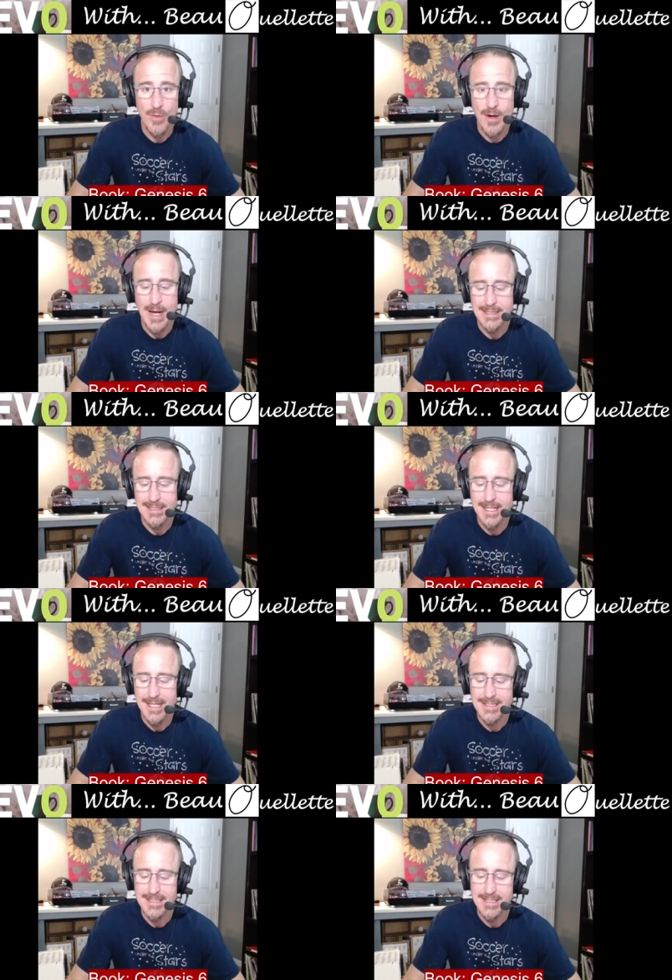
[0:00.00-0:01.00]
we're at
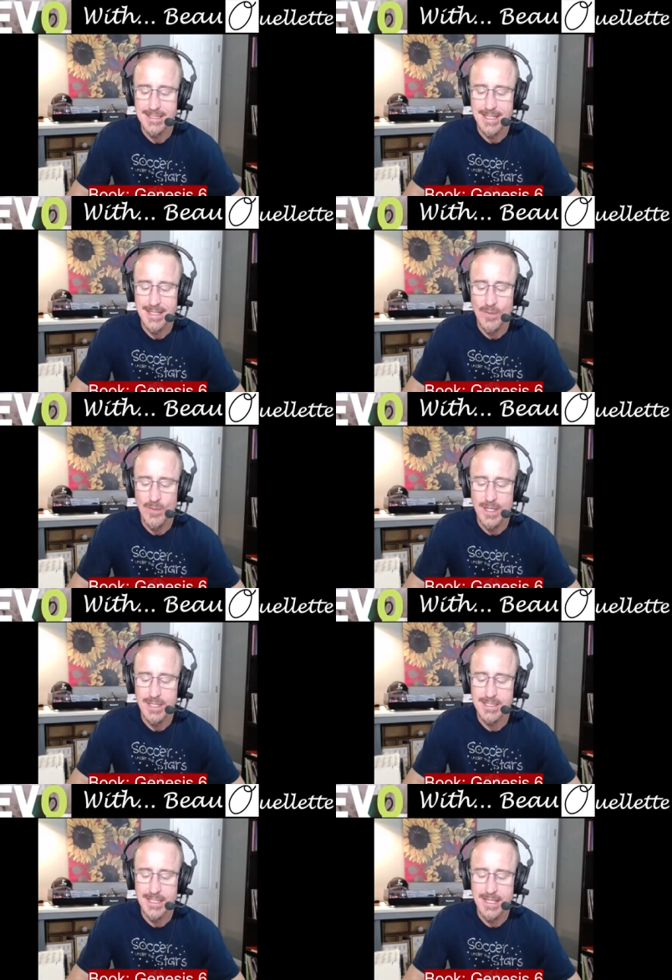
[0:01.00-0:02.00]
today, says, And it
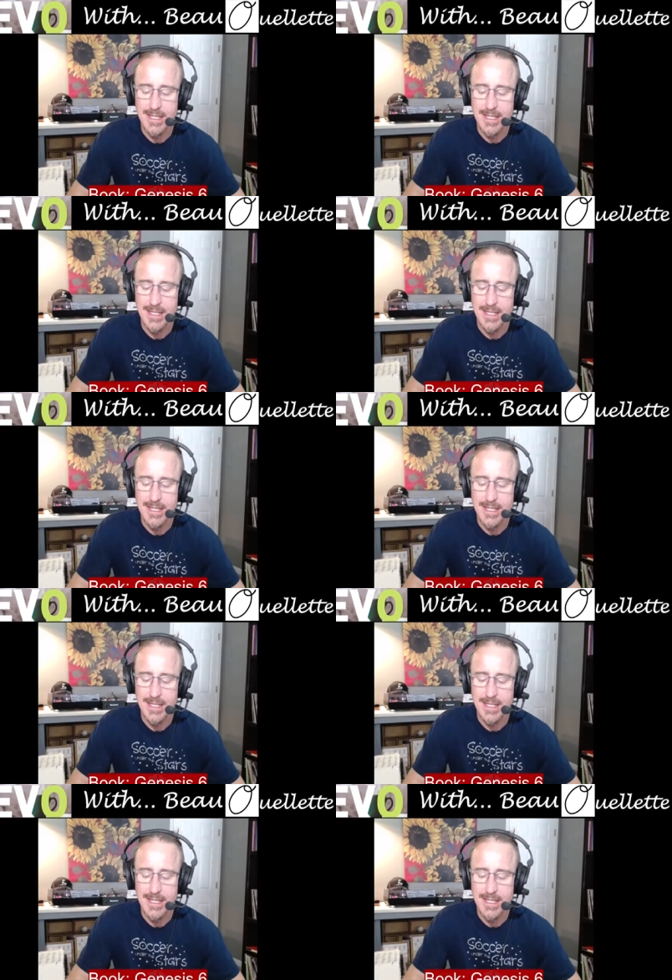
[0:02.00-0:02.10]
was,